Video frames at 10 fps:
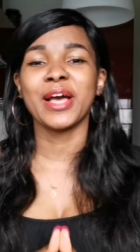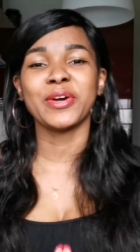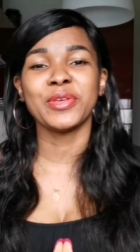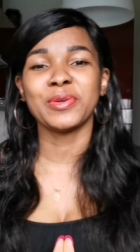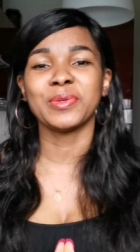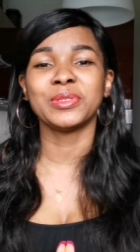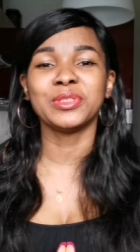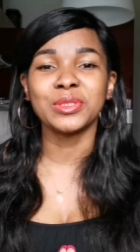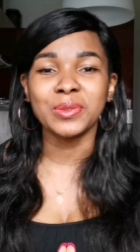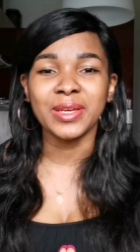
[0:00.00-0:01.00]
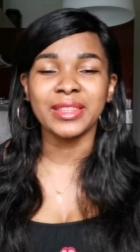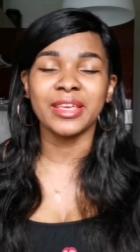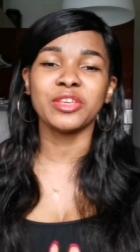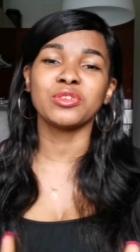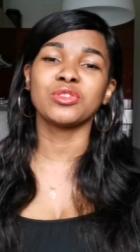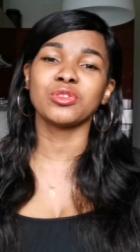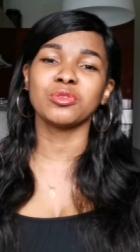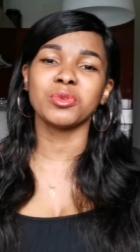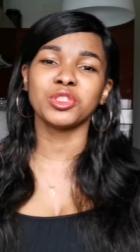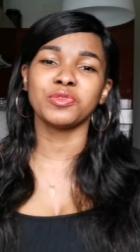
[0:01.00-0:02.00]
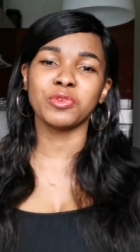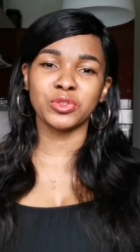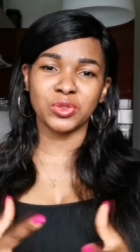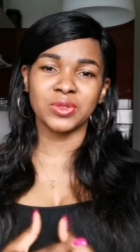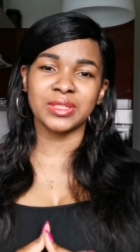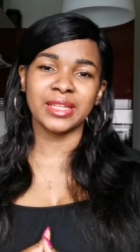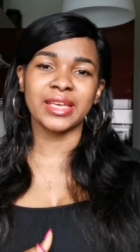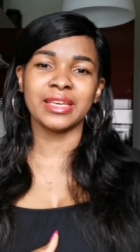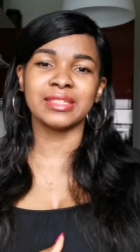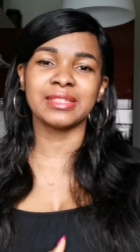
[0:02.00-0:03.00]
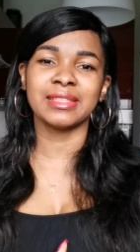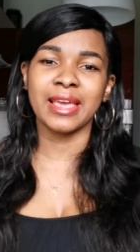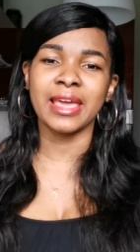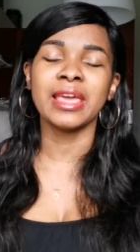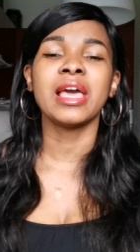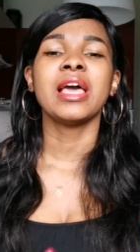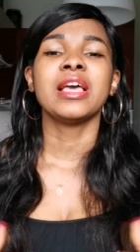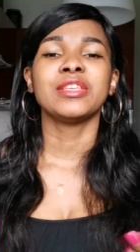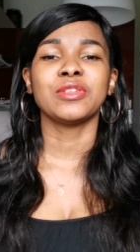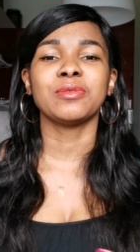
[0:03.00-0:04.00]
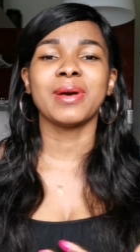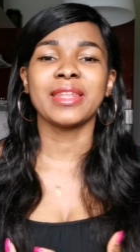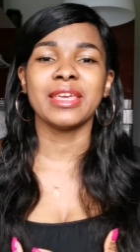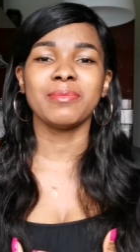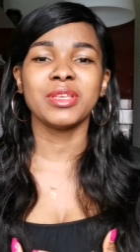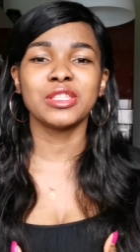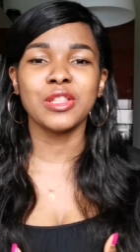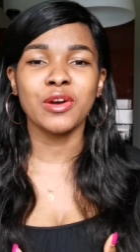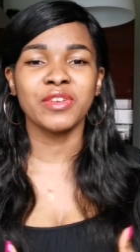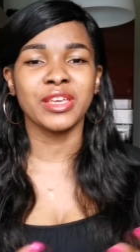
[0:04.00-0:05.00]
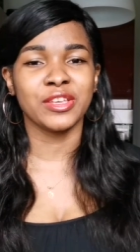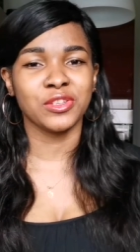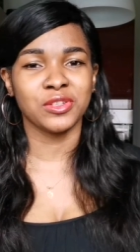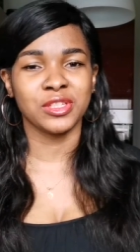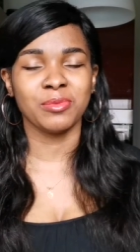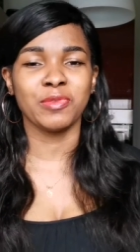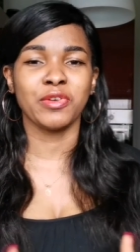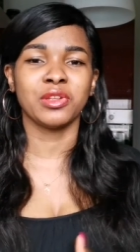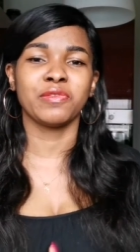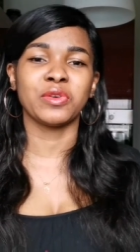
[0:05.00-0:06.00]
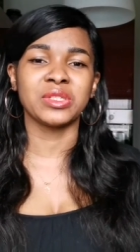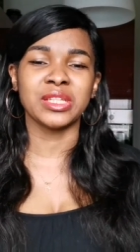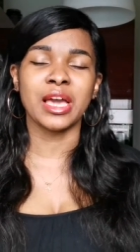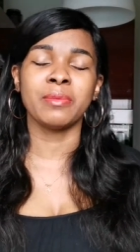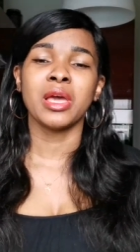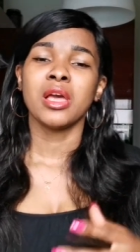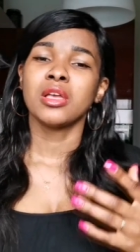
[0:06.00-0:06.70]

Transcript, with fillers: How are you all doing? Thank you so much for tuning in again today. So my name is Love in case you're seeing me for the first time.